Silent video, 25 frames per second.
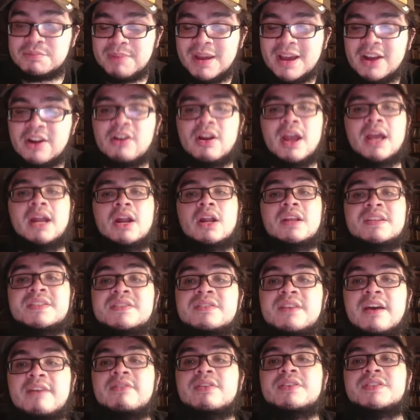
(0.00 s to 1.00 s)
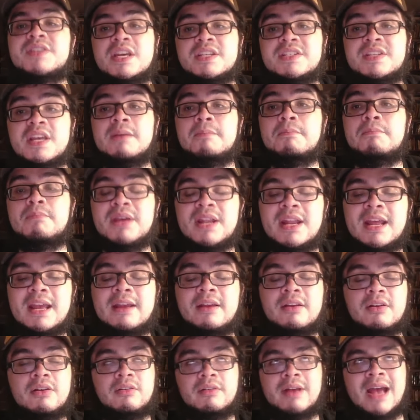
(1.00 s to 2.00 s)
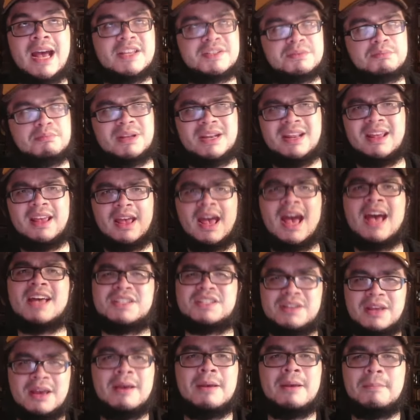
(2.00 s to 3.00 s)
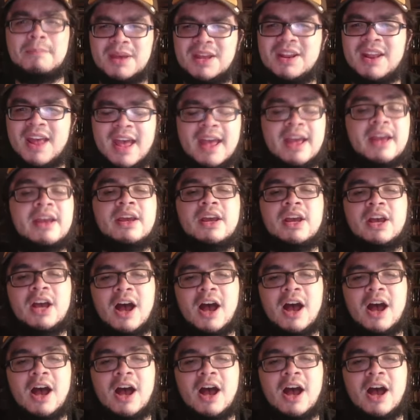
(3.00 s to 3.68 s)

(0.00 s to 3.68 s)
better, and Estevez has been a